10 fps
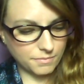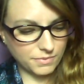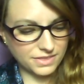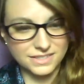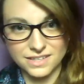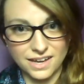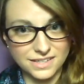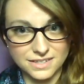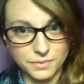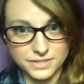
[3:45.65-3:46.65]
With this
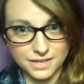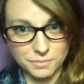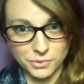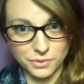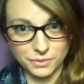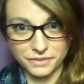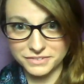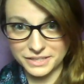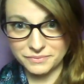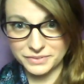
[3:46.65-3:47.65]
case, I wasn't able to
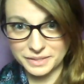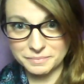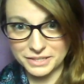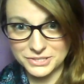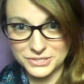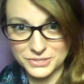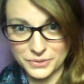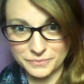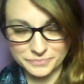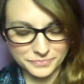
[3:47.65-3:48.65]
lift it up very much,
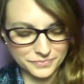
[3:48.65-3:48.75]
so,